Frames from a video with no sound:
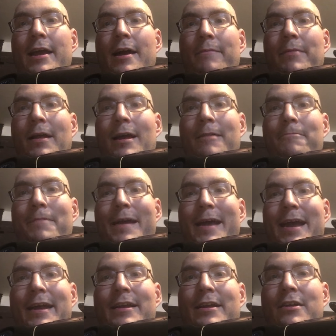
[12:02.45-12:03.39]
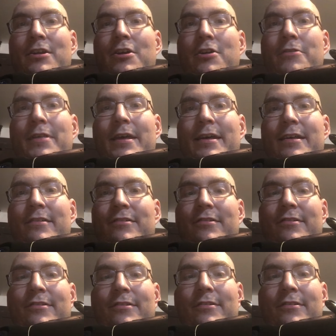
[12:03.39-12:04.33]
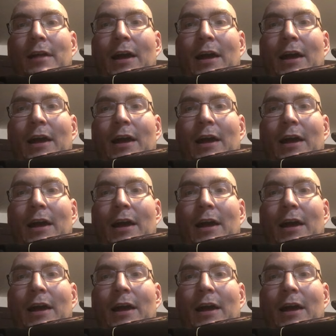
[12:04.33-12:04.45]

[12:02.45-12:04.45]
I'm not paid to do this.